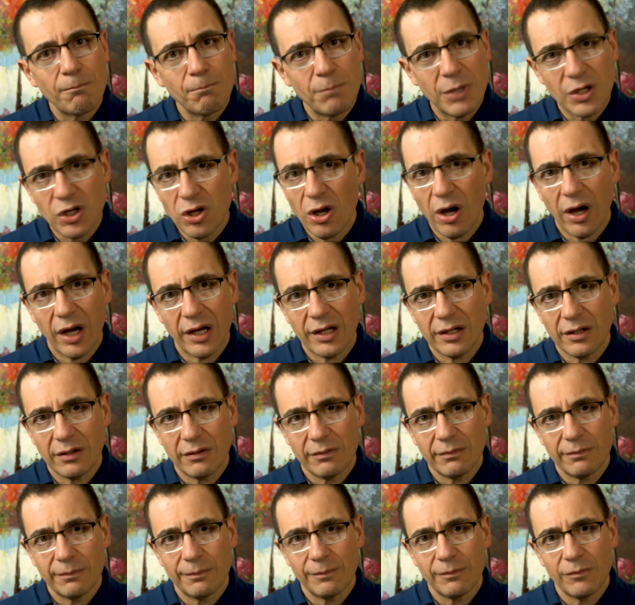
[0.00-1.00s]
benign.
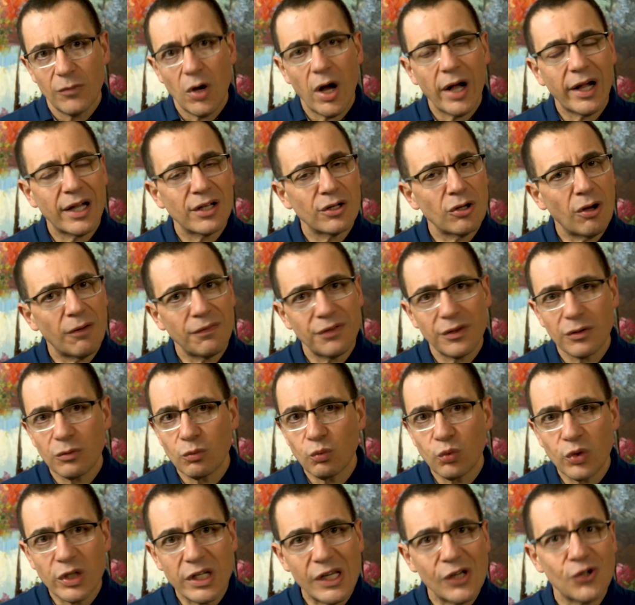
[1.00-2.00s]
I can
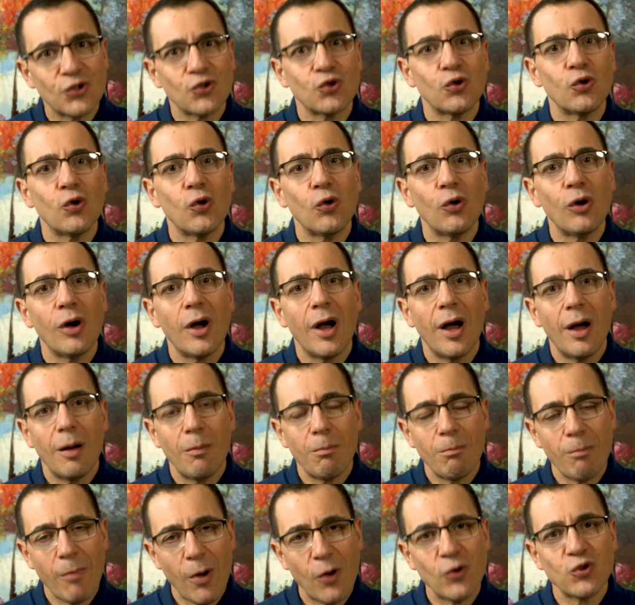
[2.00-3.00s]
often reassure
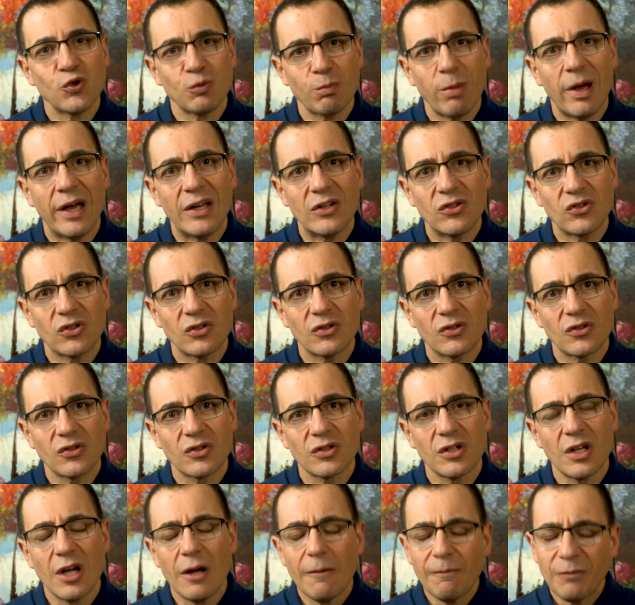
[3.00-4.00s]
most
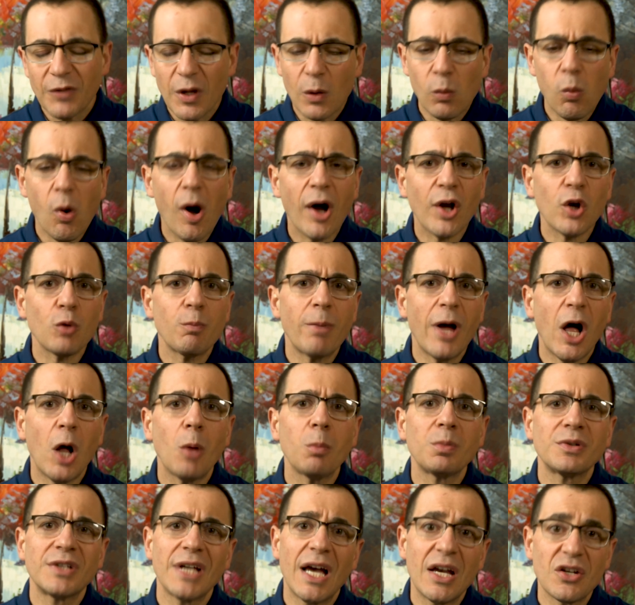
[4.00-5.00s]
patients. Now, why do
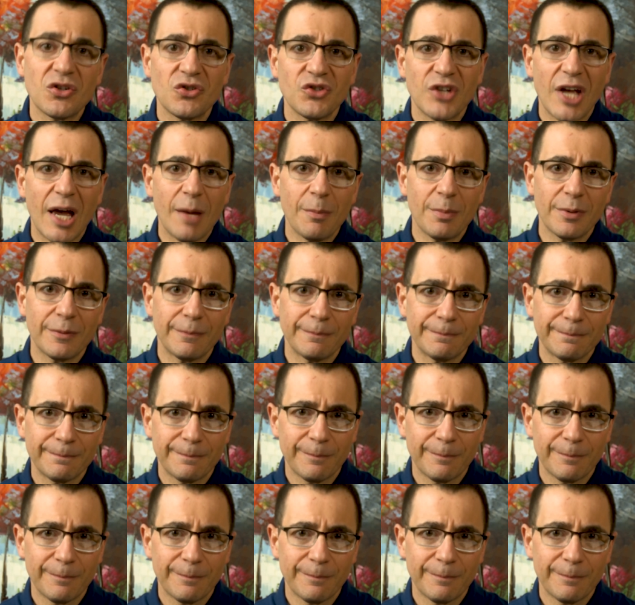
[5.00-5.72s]
palpitations happen?